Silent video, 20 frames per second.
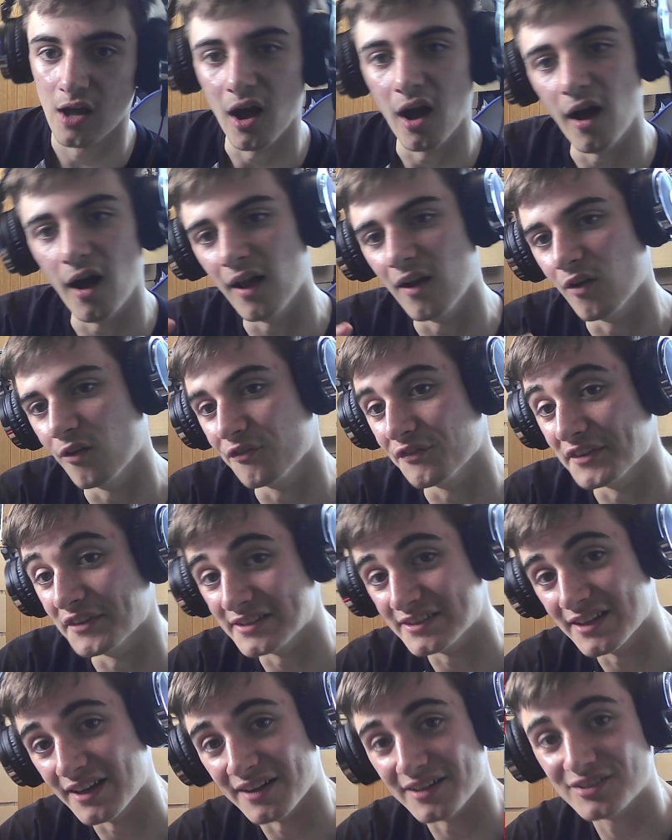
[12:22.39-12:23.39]
I love this
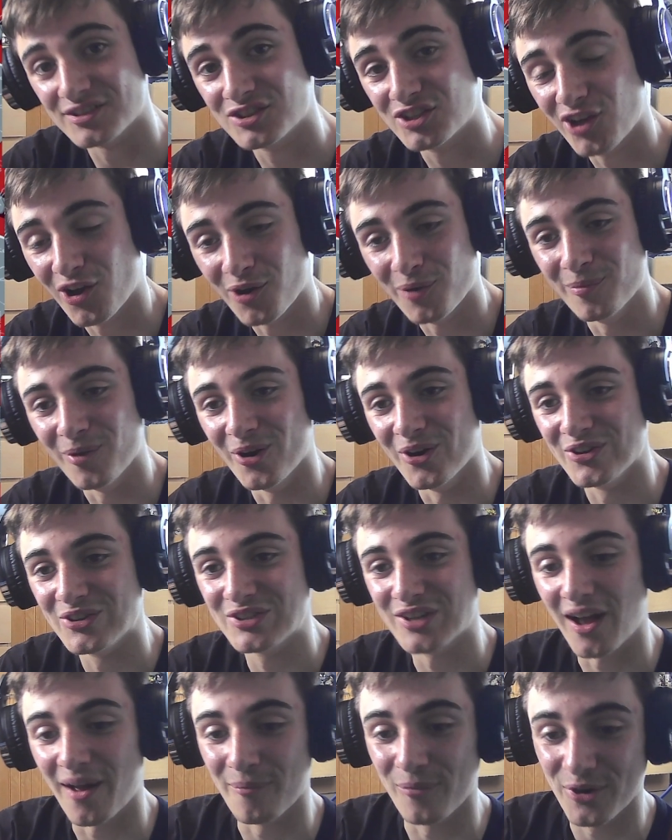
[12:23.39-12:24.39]
deck so much.
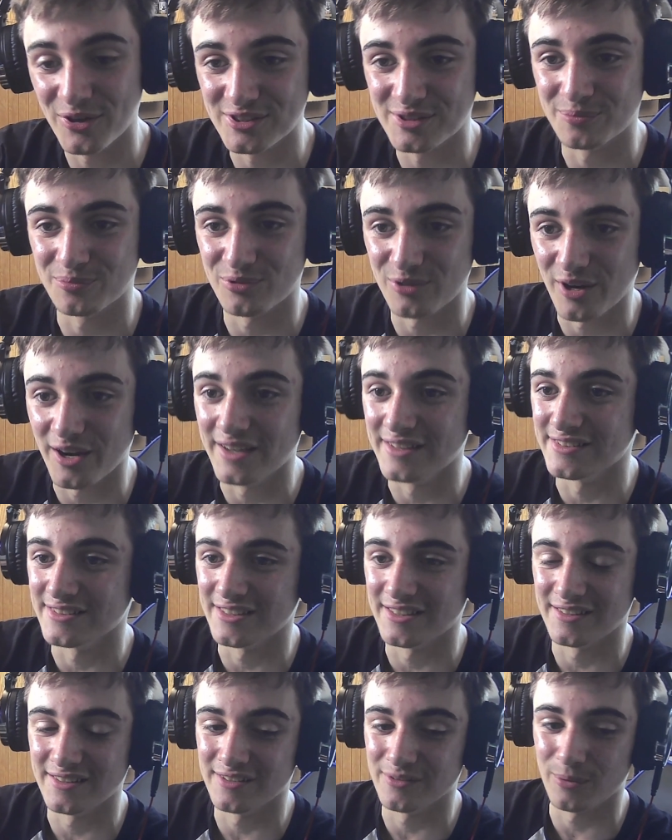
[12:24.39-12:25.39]
I'm not surprised that
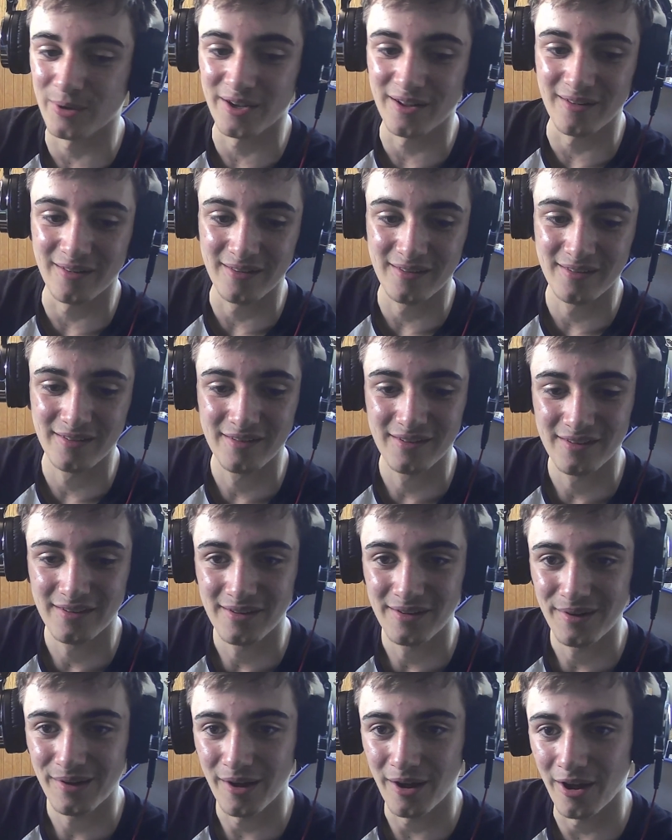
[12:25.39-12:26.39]
it did well.
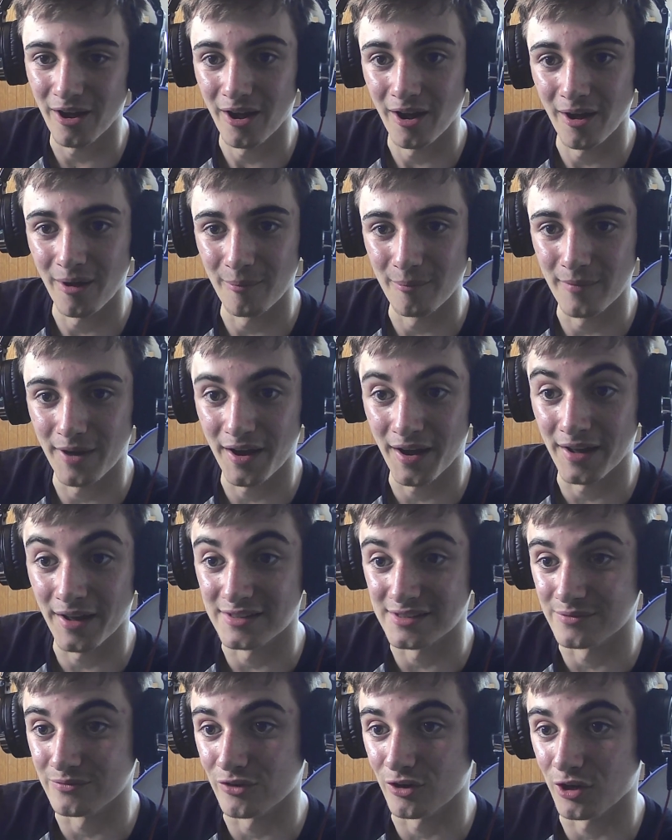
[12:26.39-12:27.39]
I had
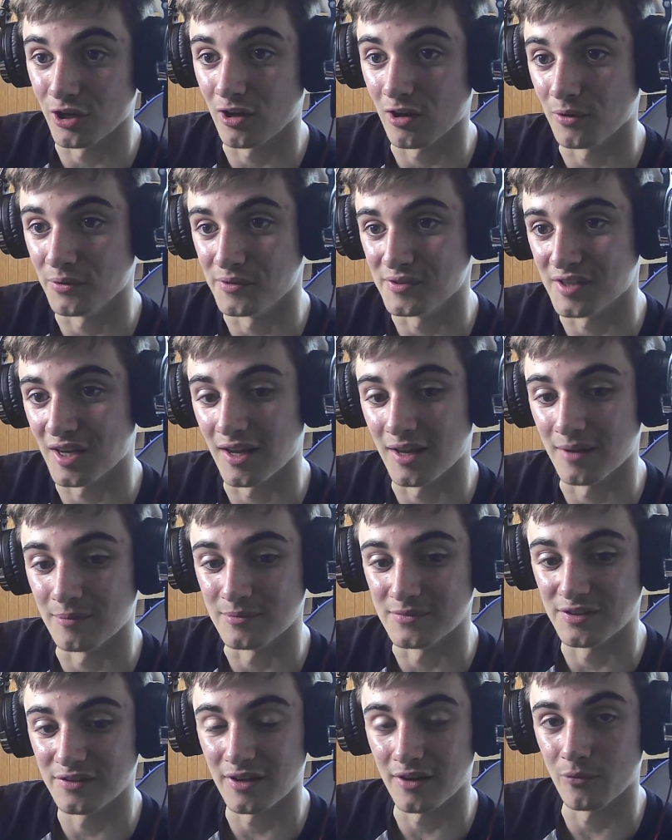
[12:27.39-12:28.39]
some very close
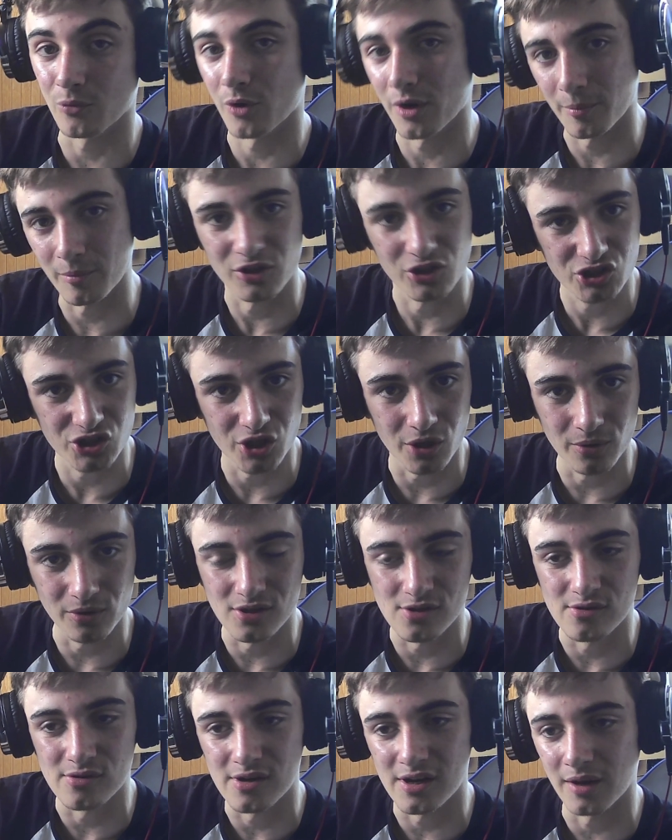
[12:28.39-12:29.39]
games, and one I'm going to show
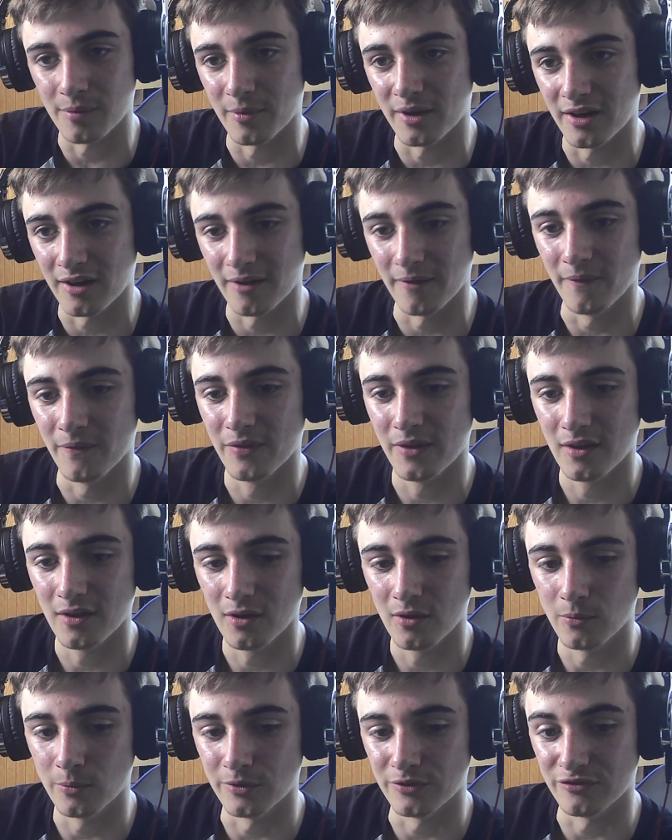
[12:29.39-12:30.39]
you in a minute
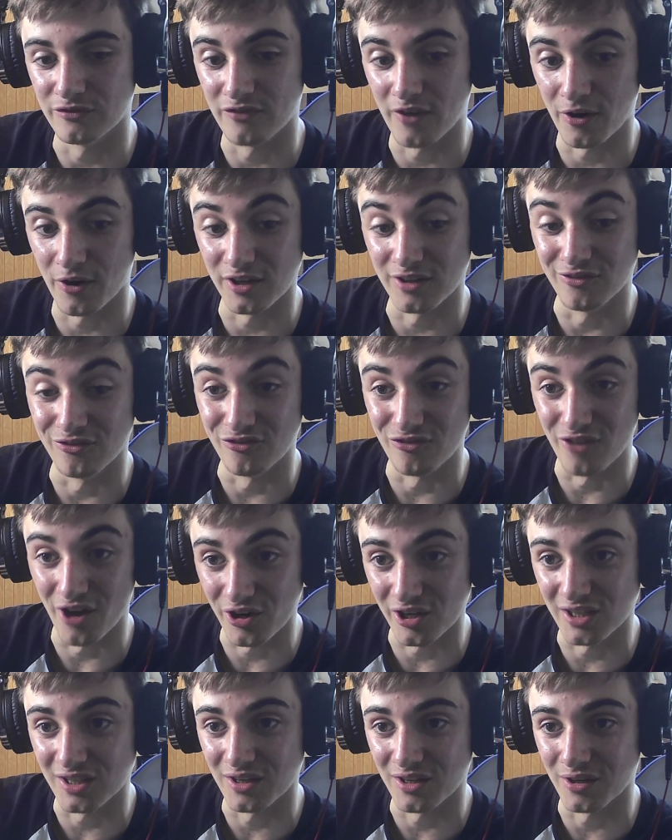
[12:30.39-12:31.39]
was very,
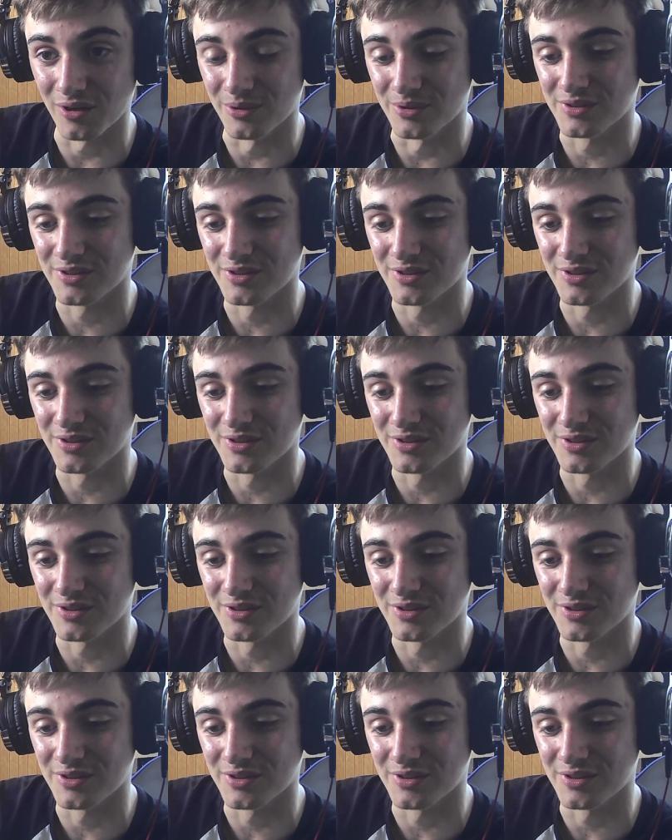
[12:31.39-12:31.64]
very close.